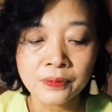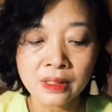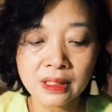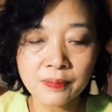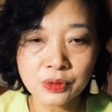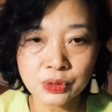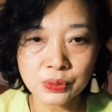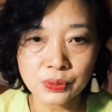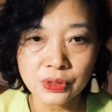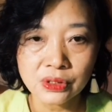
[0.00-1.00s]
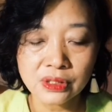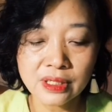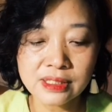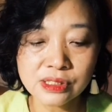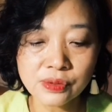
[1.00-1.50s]
Number two, the
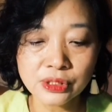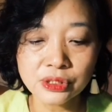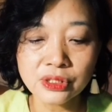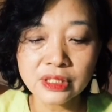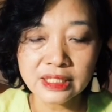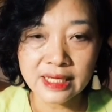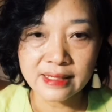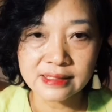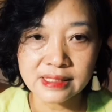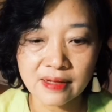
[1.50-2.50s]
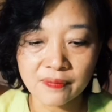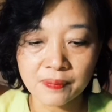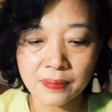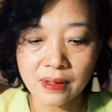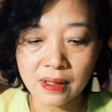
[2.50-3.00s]
instructional games have
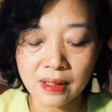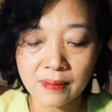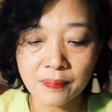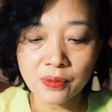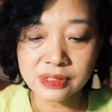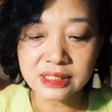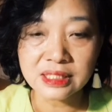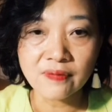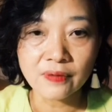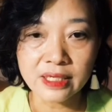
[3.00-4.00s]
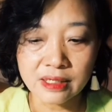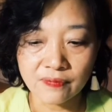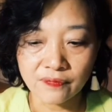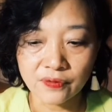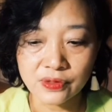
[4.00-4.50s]
positively
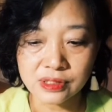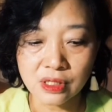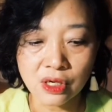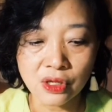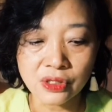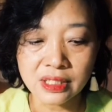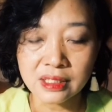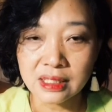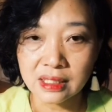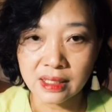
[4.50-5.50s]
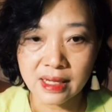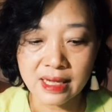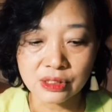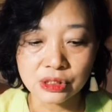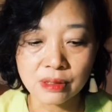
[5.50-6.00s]
influenced learning in
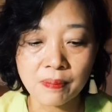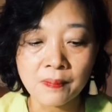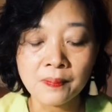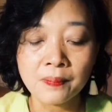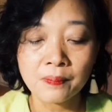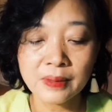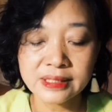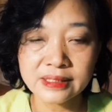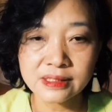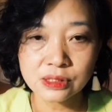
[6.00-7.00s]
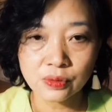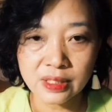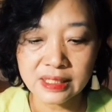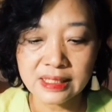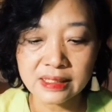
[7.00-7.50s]
actual business
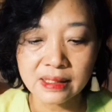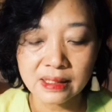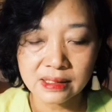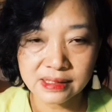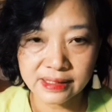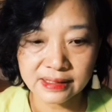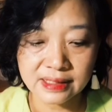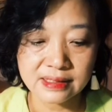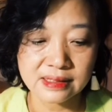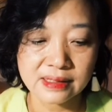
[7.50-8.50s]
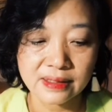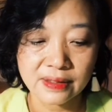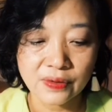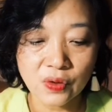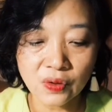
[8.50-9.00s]
training settings.
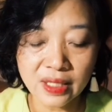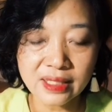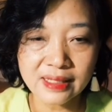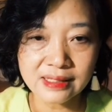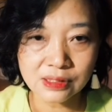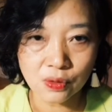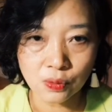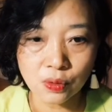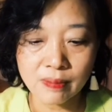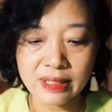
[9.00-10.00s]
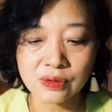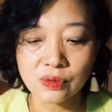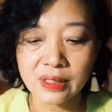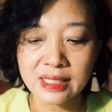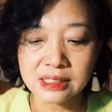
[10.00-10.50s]
Okay, this concludes my
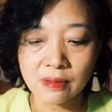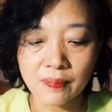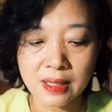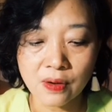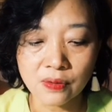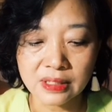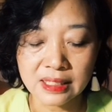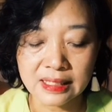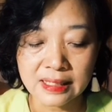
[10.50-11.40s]
today's topic on the